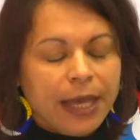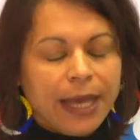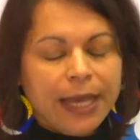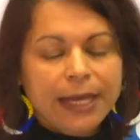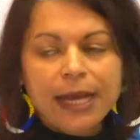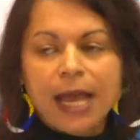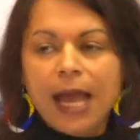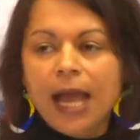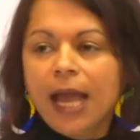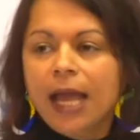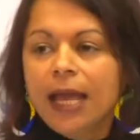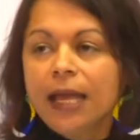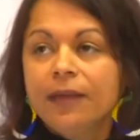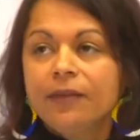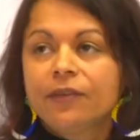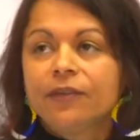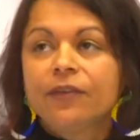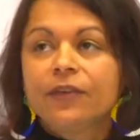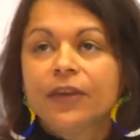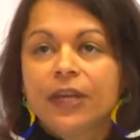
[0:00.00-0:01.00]
And
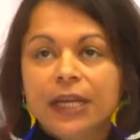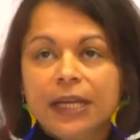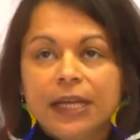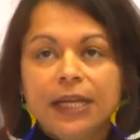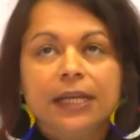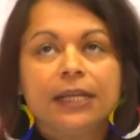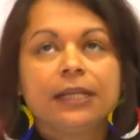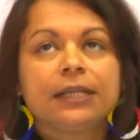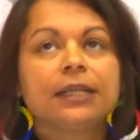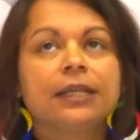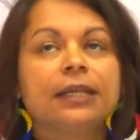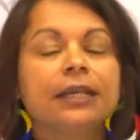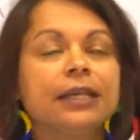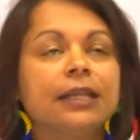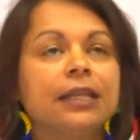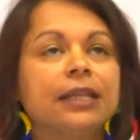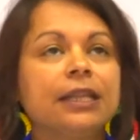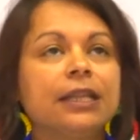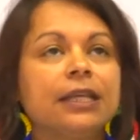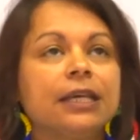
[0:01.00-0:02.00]
I read
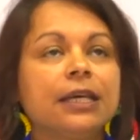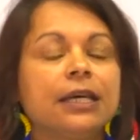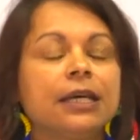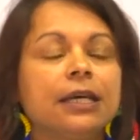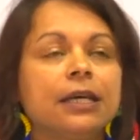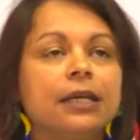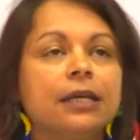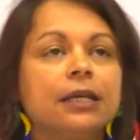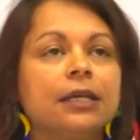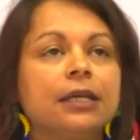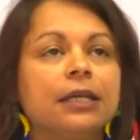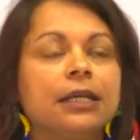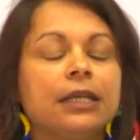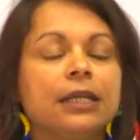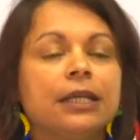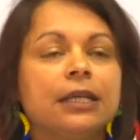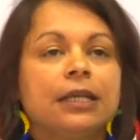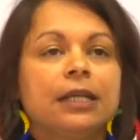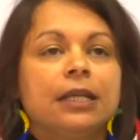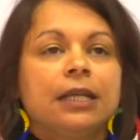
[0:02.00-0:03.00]
the,
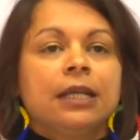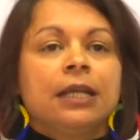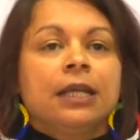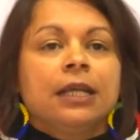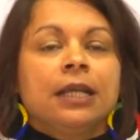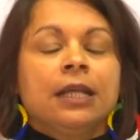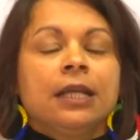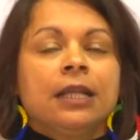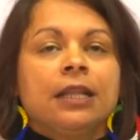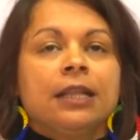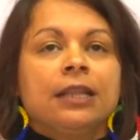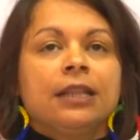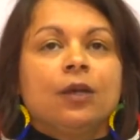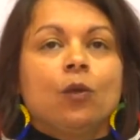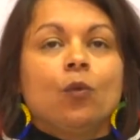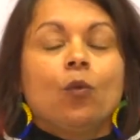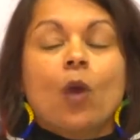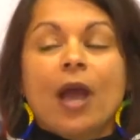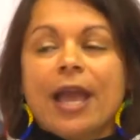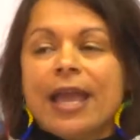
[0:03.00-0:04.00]

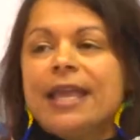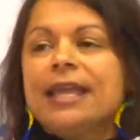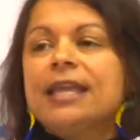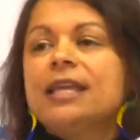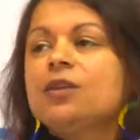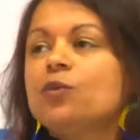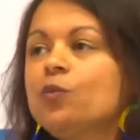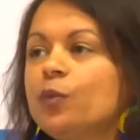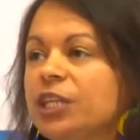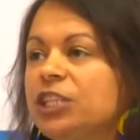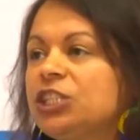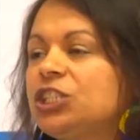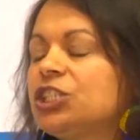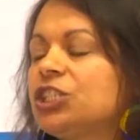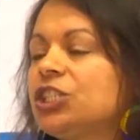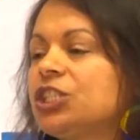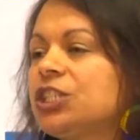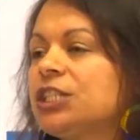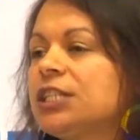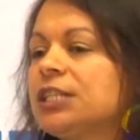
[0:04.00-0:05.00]
the way in
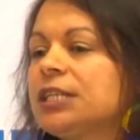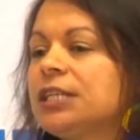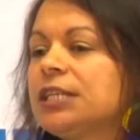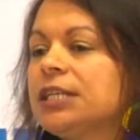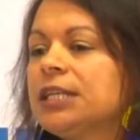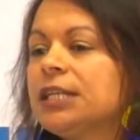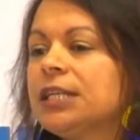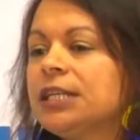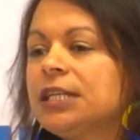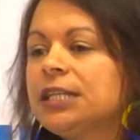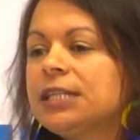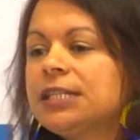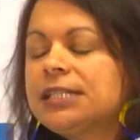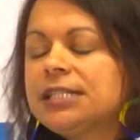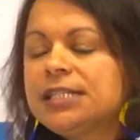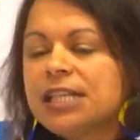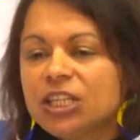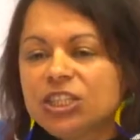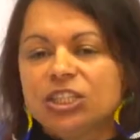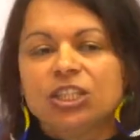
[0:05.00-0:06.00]
which
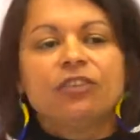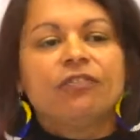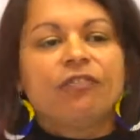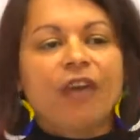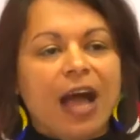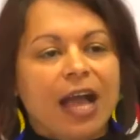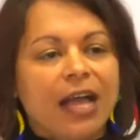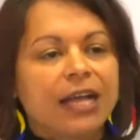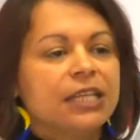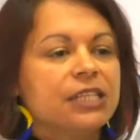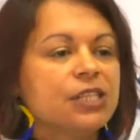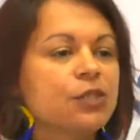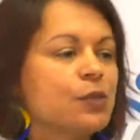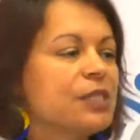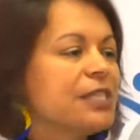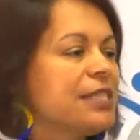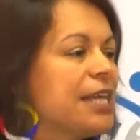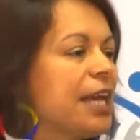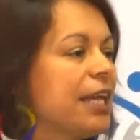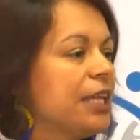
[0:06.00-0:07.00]
sexual violence
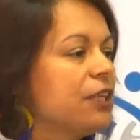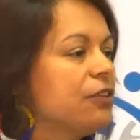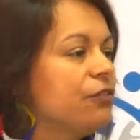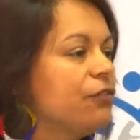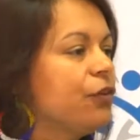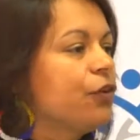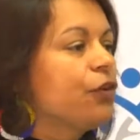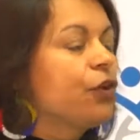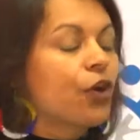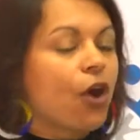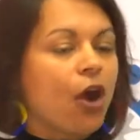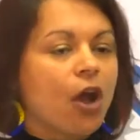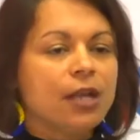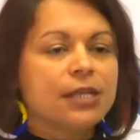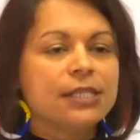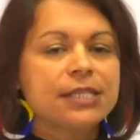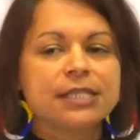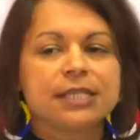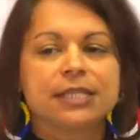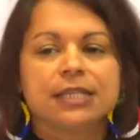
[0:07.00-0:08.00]
was taken for
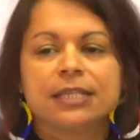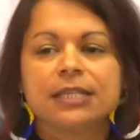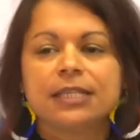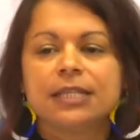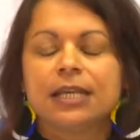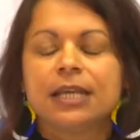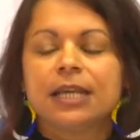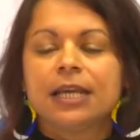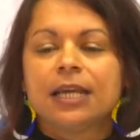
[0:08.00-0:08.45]
granted